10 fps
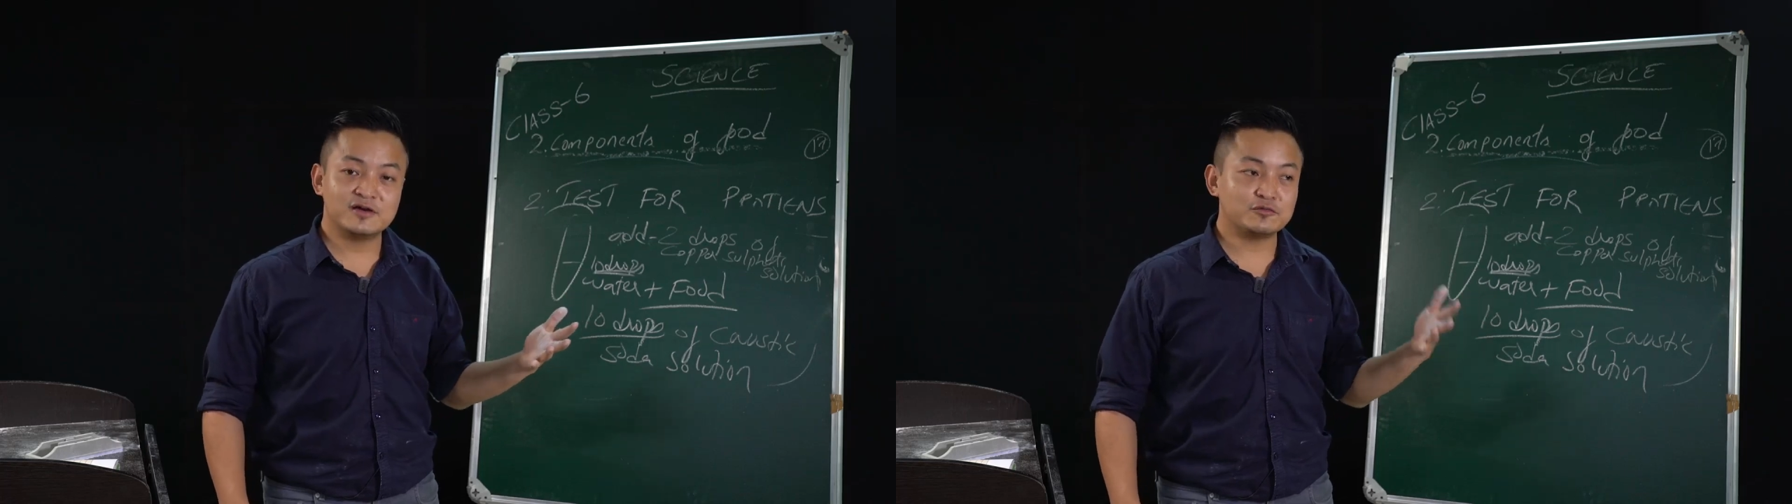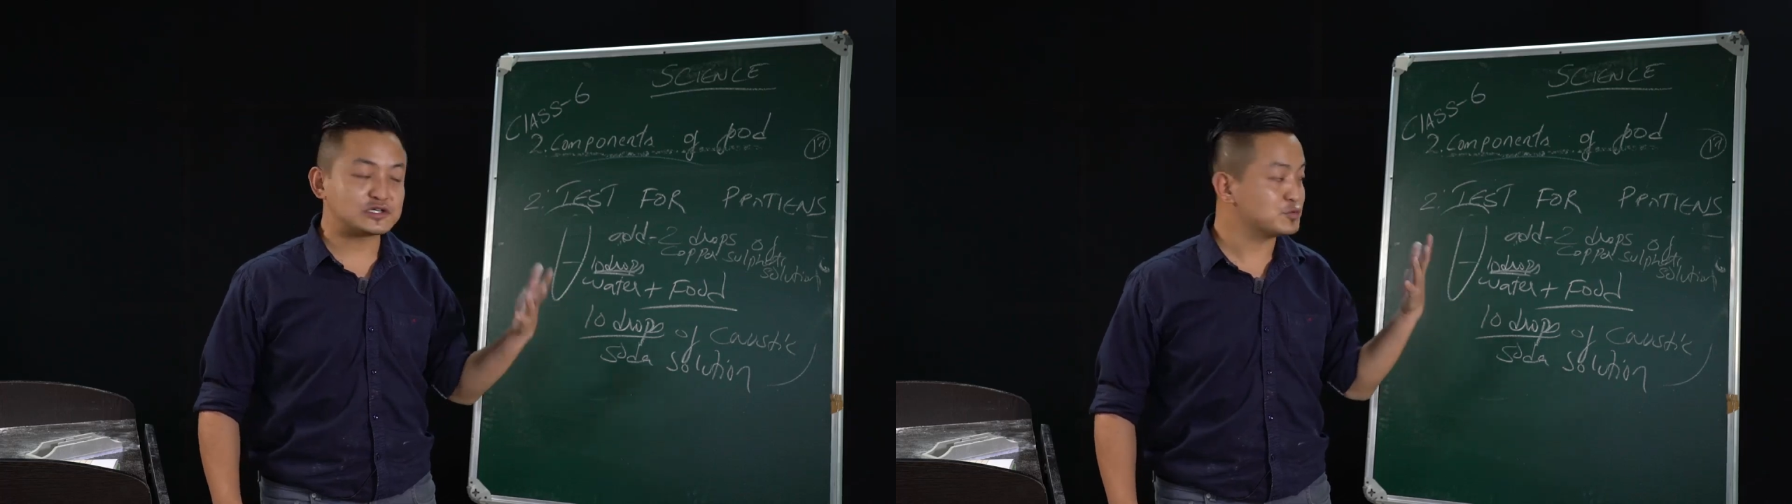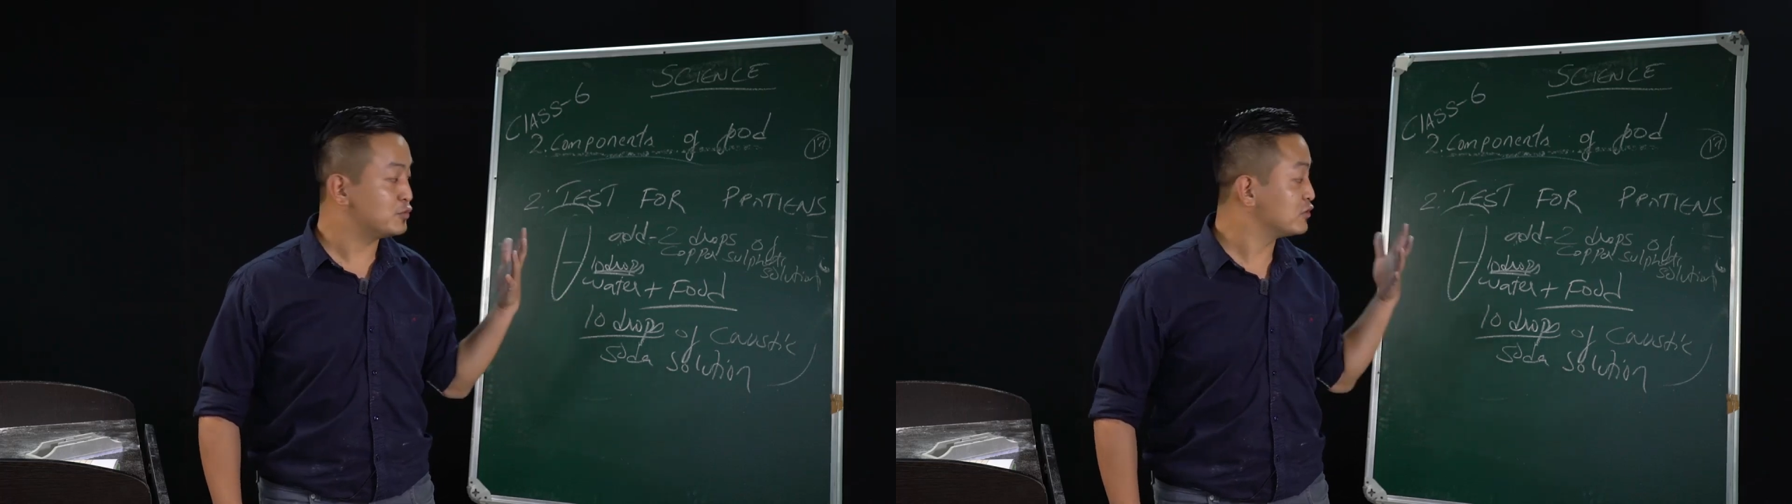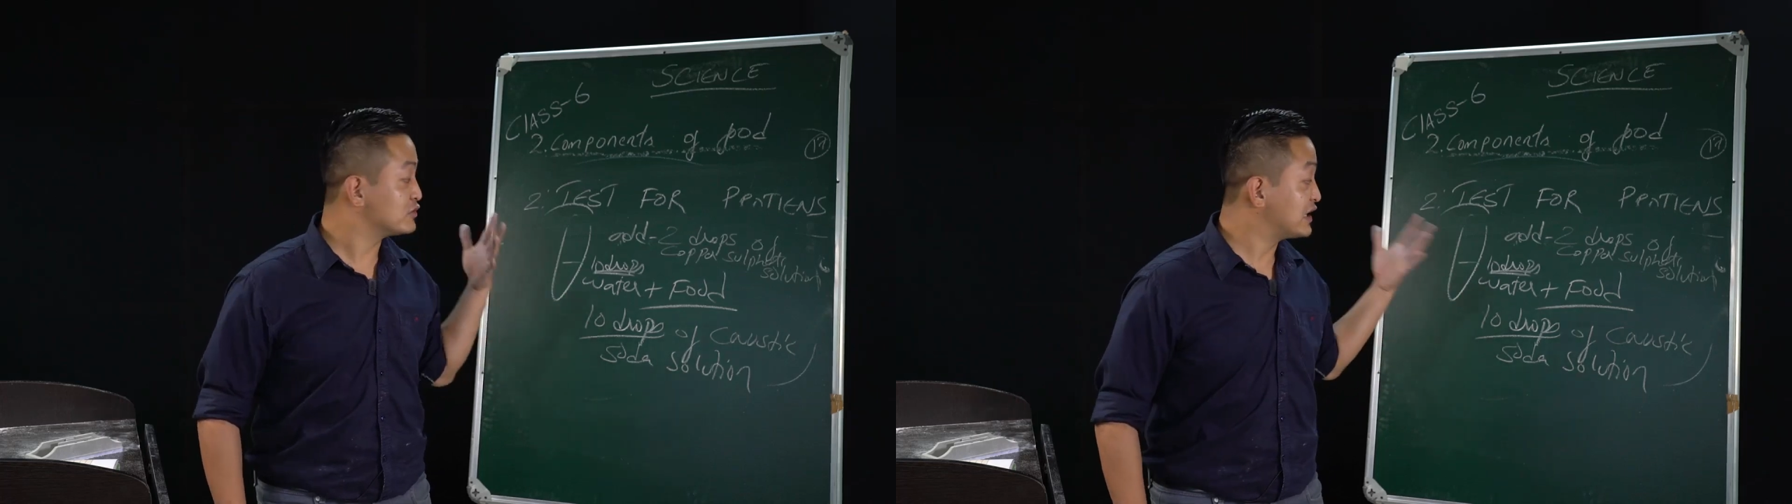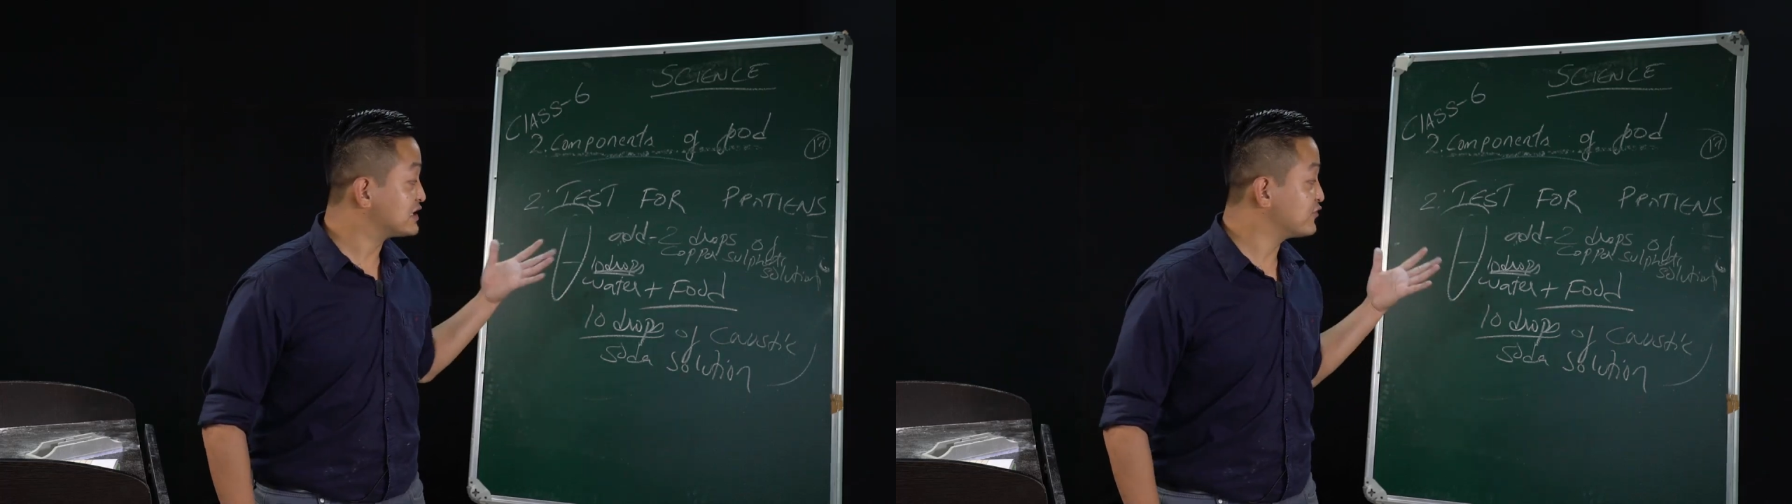which we want to
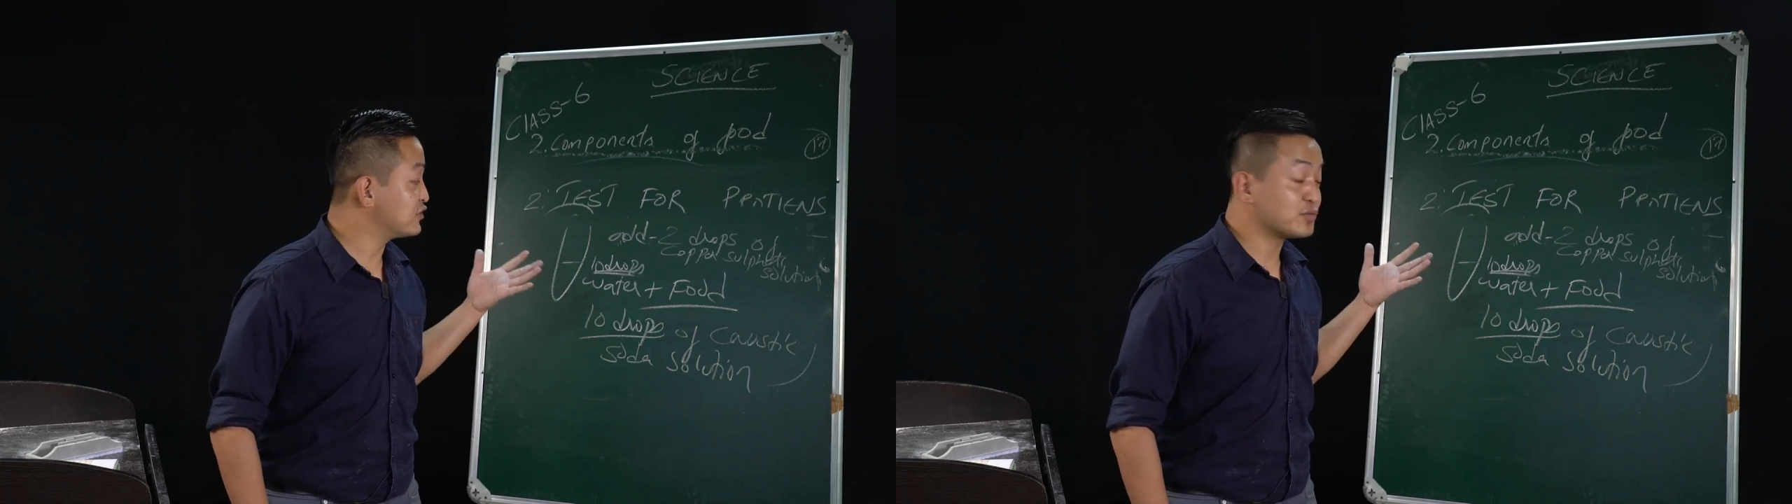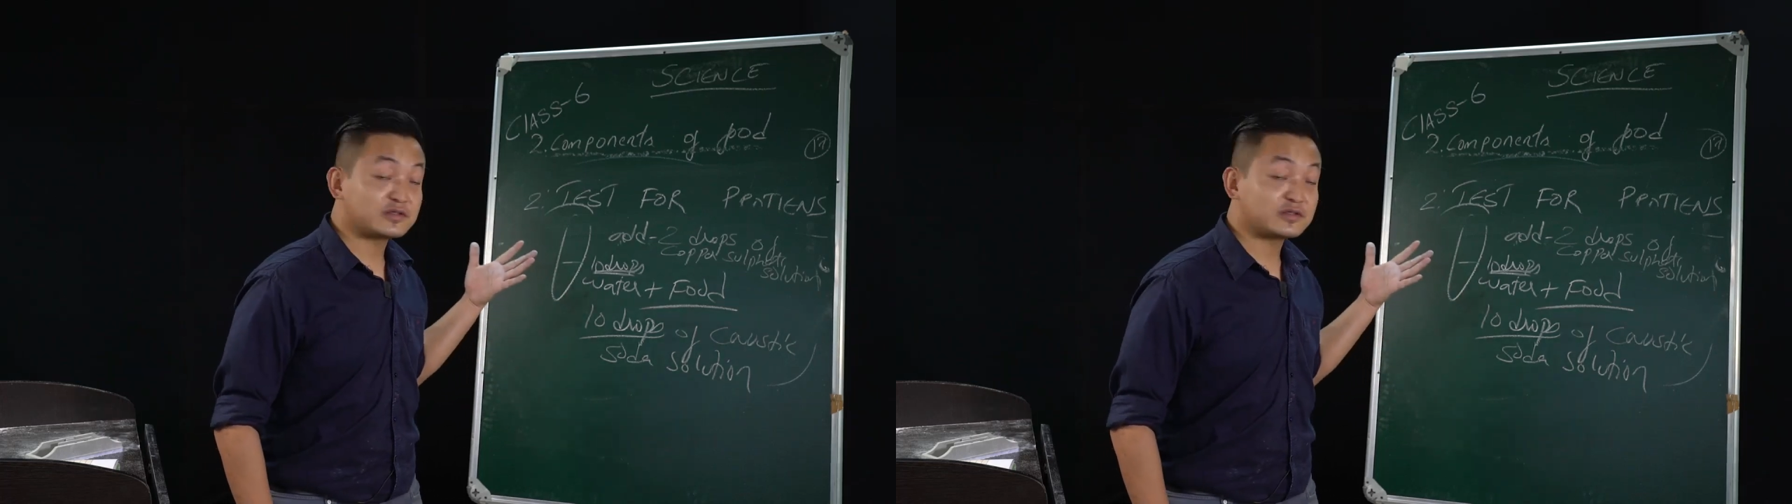taste for the